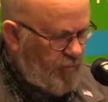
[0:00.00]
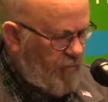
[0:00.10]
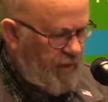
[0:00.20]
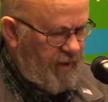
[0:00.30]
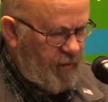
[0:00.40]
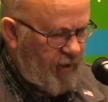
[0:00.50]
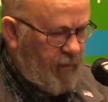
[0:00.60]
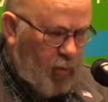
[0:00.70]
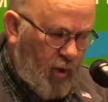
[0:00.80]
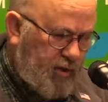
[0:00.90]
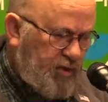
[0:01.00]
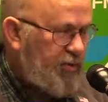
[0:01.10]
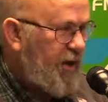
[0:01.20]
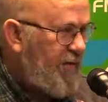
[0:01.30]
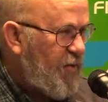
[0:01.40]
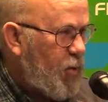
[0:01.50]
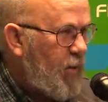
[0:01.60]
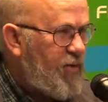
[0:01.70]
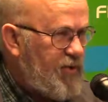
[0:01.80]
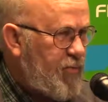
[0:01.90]
Men and women. We're actually going to have a
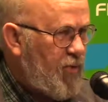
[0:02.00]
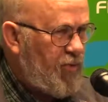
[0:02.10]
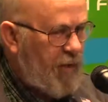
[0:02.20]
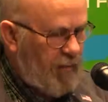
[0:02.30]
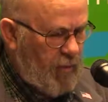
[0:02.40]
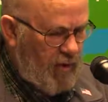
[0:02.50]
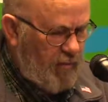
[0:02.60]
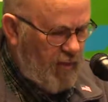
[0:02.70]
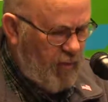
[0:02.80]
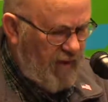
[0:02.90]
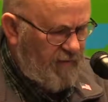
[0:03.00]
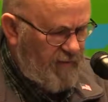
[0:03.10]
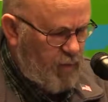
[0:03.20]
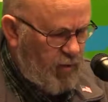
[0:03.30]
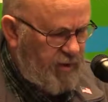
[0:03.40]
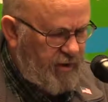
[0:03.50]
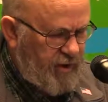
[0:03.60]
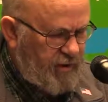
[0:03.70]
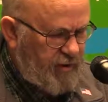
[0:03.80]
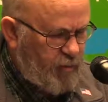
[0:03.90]
women's build. My wife is
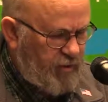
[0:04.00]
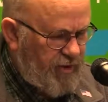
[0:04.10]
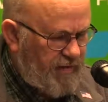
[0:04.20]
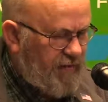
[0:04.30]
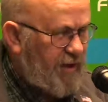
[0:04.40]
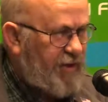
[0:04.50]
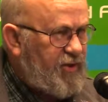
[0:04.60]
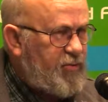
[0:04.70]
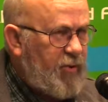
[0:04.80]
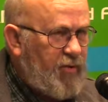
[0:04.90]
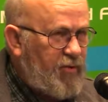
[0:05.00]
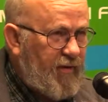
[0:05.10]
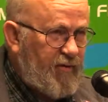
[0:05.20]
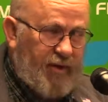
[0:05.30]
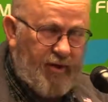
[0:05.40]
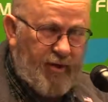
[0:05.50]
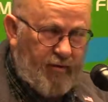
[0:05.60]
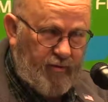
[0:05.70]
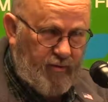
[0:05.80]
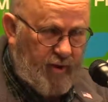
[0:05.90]
working on it. We're going to have a ladies' build. They've done it in
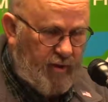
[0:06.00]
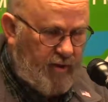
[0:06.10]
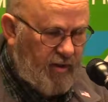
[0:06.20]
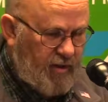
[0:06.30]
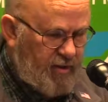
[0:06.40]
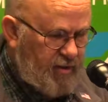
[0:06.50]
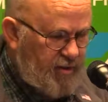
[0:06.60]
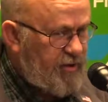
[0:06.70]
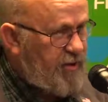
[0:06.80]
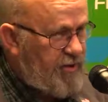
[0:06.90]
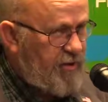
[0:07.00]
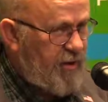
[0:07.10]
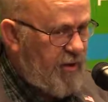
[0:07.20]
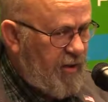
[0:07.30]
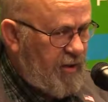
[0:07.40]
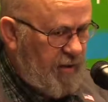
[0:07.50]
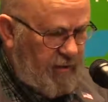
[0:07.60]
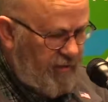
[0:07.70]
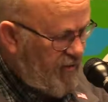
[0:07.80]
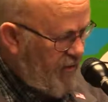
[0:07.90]
other cities.
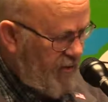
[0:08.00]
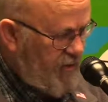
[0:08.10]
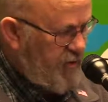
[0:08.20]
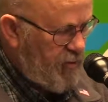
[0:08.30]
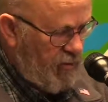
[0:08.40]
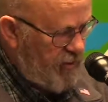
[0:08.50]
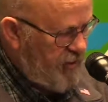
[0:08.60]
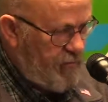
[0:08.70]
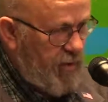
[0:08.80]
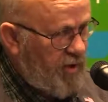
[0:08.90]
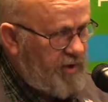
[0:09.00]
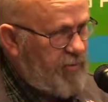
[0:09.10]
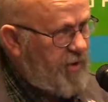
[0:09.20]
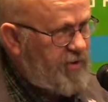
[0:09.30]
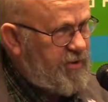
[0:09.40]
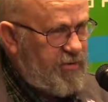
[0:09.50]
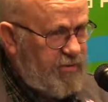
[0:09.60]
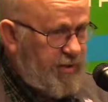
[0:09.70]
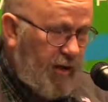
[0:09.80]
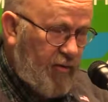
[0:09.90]
They've done it in New York and Boston,
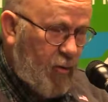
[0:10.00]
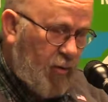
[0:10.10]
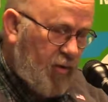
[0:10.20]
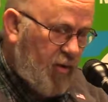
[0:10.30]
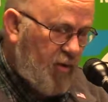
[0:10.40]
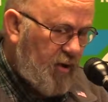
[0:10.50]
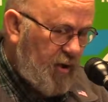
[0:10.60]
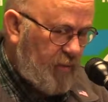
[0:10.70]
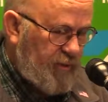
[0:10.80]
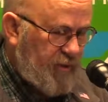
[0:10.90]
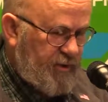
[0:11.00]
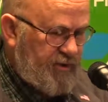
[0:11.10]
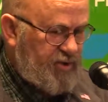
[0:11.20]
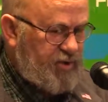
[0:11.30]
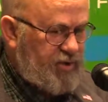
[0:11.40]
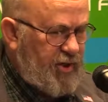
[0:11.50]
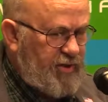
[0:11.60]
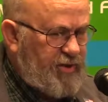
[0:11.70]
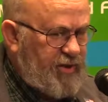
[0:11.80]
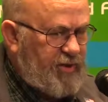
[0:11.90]
Massachusetts. I don't know where all, but it's
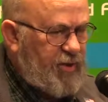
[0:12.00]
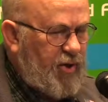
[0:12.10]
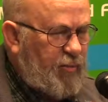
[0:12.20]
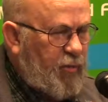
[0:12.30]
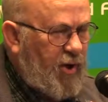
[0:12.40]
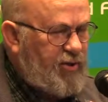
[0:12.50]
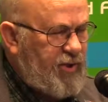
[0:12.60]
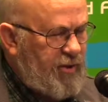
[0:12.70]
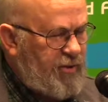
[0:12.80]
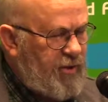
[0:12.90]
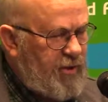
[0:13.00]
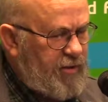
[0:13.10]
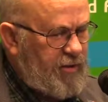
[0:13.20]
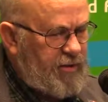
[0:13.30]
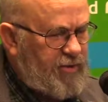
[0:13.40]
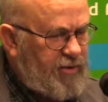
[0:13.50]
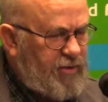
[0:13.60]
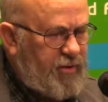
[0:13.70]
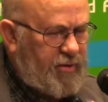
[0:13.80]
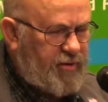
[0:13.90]
just the entire project is
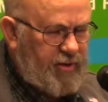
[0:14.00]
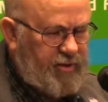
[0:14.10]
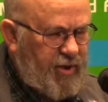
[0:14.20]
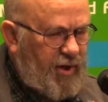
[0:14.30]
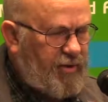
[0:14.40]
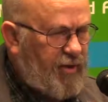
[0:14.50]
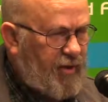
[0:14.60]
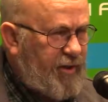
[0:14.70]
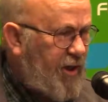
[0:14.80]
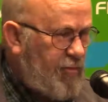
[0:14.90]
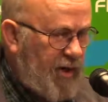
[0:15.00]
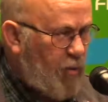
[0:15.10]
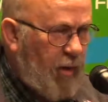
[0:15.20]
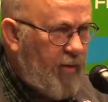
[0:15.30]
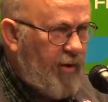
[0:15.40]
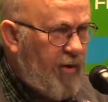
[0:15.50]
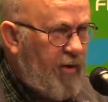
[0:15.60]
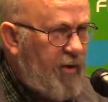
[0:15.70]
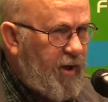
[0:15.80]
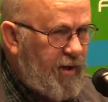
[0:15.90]
designed and laid out by women,
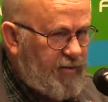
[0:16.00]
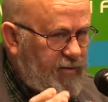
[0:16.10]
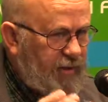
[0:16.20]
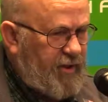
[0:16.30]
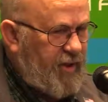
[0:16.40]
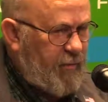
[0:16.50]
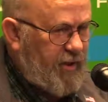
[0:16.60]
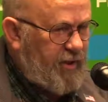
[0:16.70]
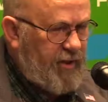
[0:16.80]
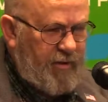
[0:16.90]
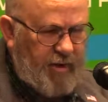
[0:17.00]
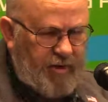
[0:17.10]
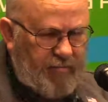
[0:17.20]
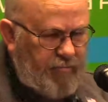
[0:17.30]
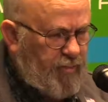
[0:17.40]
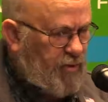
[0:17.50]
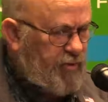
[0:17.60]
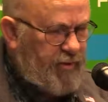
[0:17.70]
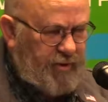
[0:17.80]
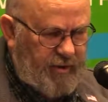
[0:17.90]
and so they come in and
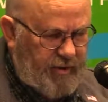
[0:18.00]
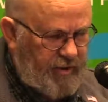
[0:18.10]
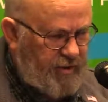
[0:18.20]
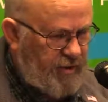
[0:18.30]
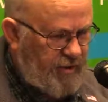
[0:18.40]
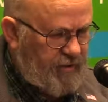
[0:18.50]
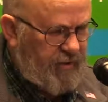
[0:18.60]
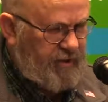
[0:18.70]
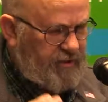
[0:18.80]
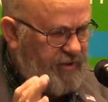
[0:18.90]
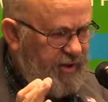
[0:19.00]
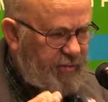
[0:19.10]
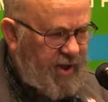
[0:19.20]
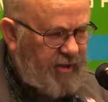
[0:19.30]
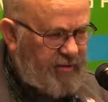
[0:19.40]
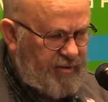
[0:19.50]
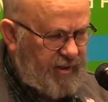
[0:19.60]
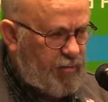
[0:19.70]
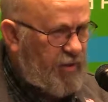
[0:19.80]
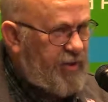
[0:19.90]
build it, and they can step back and
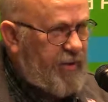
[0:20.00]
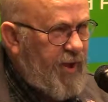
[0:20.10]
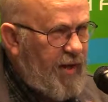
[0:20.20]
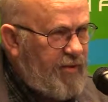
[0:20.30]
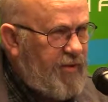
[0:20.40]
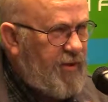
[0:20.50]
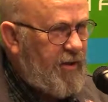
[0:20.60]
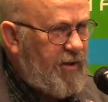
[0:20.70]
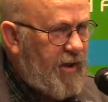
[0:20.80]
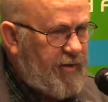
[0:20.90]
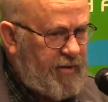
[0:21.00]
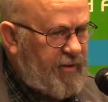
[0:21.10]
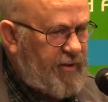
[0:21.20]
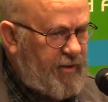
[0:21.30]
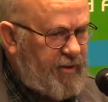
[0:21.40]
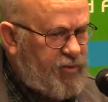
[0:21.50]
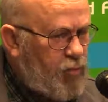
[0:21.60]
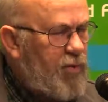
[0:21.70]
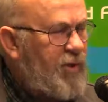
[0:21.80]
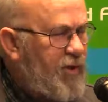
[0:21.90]
say, we did that, and it's
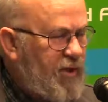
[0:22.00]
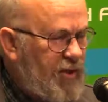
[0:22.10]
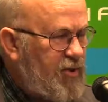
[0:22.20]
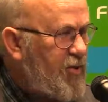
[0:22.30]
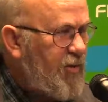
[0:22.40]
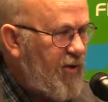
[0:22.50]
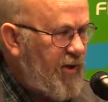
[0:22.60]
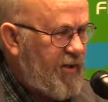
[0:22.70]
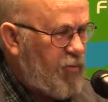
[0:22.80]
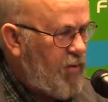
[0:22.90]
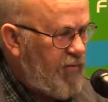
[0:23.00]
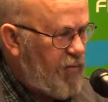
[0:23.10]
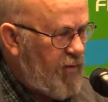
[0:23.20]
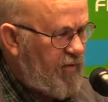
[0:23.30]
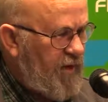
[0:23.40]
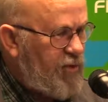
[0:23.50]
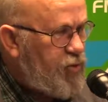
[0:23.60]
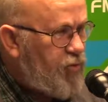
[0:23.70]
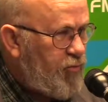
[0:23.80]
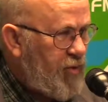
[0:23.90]
really a good thing. We've had
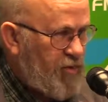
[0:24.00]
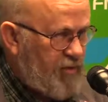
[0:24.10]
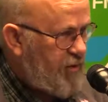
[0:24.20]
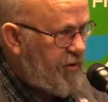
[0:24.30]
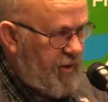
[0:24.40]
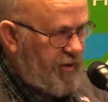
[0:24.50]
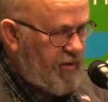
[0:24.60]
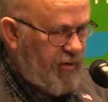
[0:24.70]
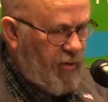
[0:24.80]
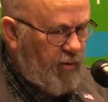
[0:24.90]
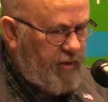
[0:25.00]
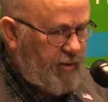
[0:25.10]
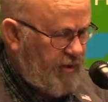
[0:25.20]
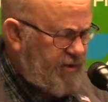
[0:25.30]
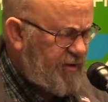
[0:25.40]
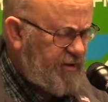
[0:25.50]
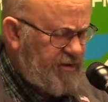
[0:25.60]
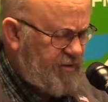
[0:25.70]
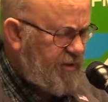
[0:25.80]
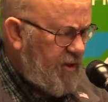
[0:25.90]
youth builds in New York, and like I said,
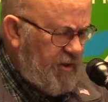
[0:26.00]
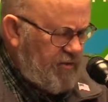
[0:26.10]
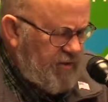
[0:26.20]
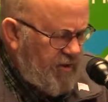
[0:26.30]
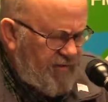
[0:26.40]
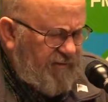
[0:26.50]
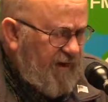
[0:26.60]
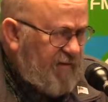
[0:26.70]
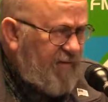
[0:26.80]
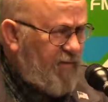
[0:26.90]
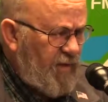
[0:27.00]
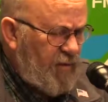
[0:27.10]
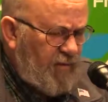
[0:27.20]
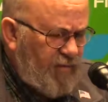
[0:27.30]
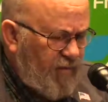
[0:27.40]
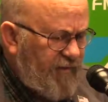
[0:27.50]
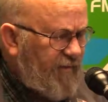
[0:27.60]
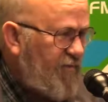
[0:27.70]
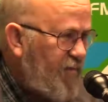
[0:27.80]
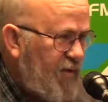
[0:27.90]
there's
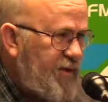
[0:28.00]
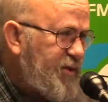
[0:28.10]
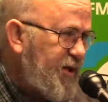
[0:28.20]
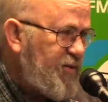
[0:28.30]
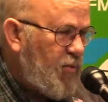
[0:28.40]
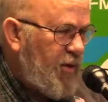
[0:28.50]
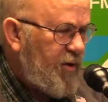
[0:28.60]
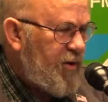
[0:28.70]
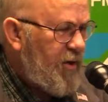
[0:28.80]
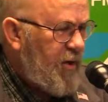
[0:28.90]
145 affiliates nationwide.